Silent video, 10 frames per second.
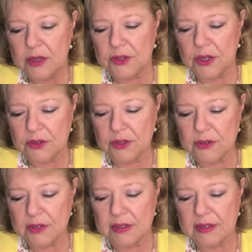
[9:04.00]
So
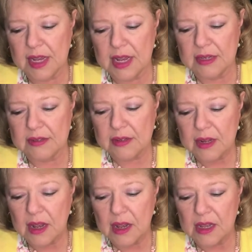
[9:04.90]
Susie says,
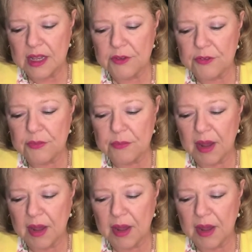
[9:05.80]
if